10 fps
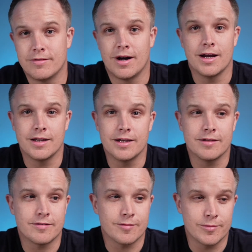I needed
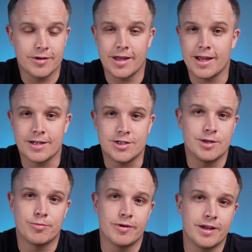somewhere that had
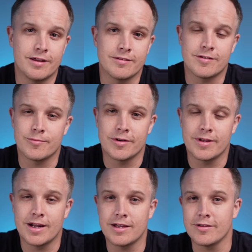cheap rent, somewhere that
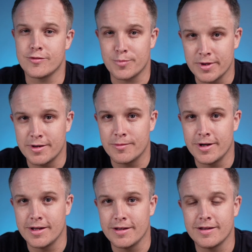I could split
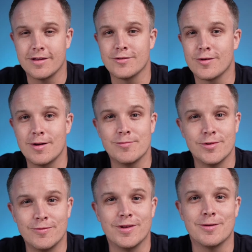rent. And so I
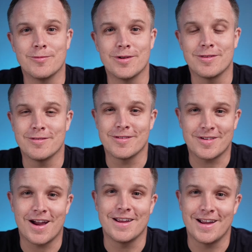moved in with this
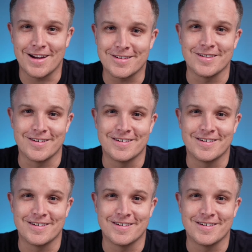guy, Hector.